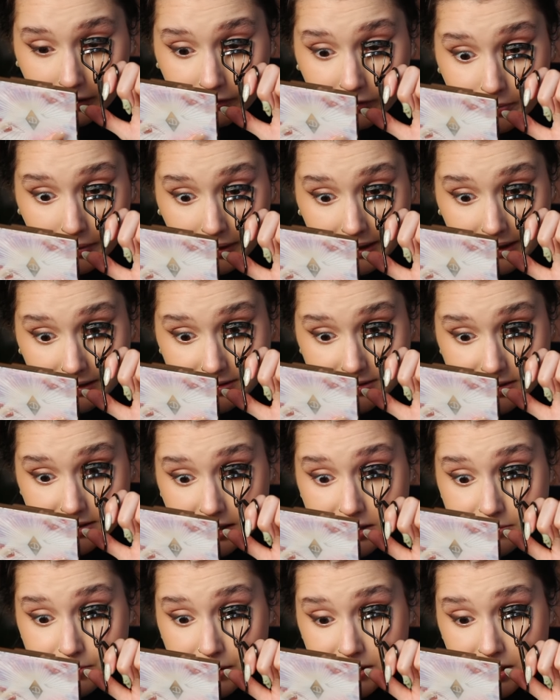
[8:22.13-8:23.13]
everybody else's
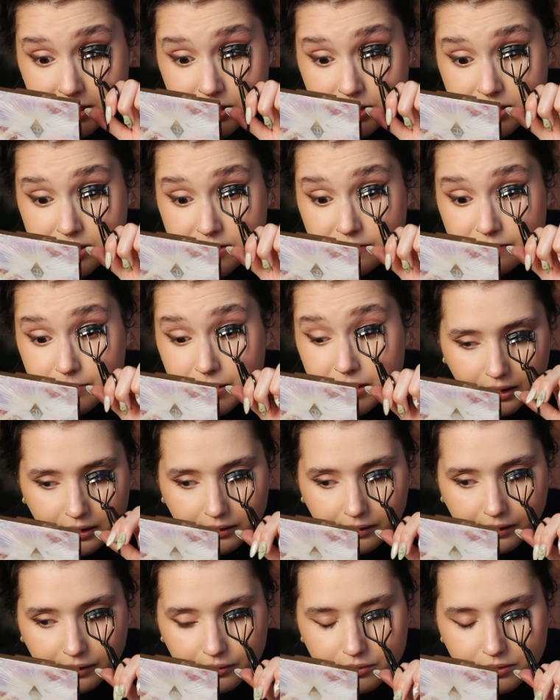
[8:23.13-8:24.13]
expectations of me. And
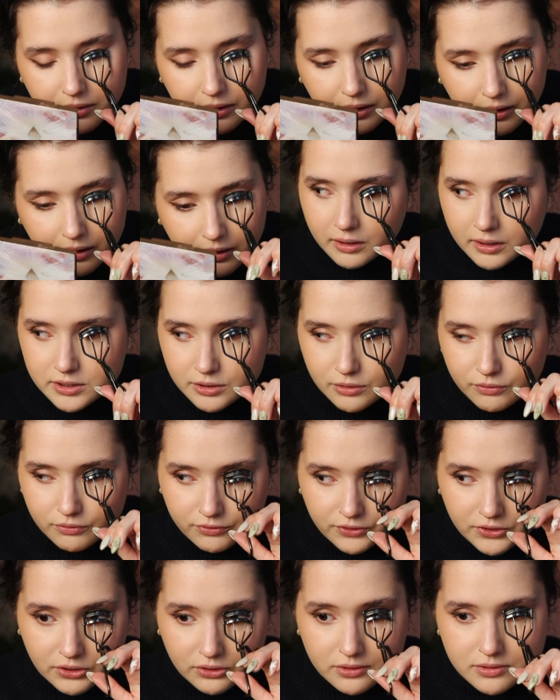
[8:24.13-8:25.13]
now that I don't
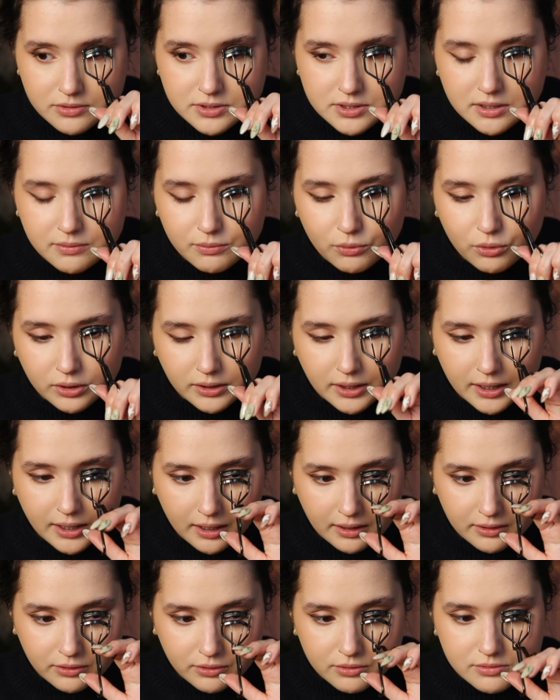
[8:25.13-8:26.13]
feel those anymore, like
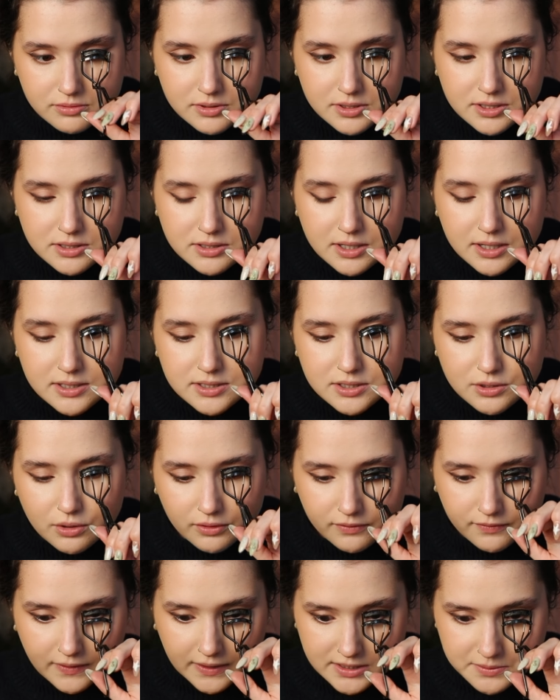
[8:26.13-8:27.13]
those things don't
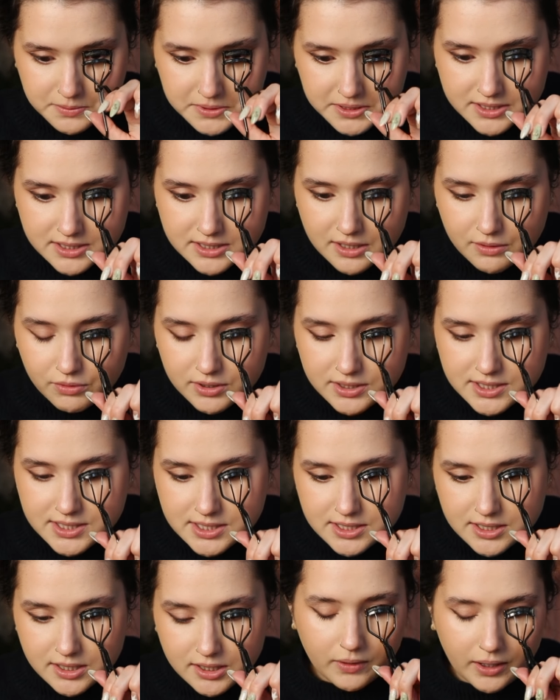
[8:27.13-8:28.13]
affect me as they once
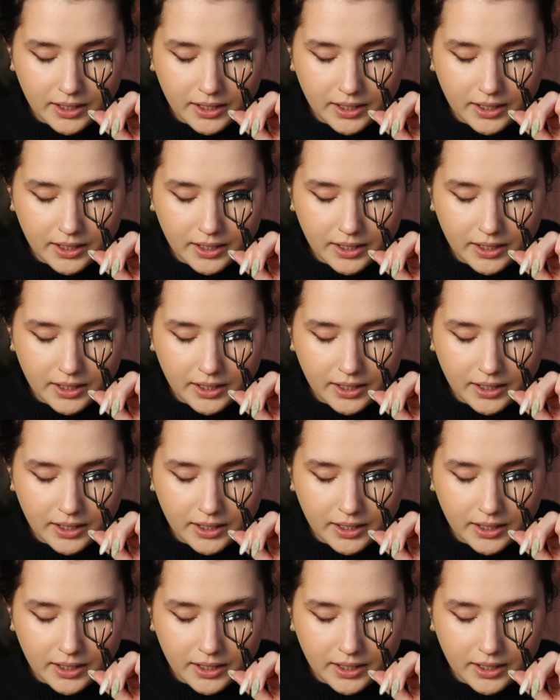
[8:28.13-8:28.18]
did,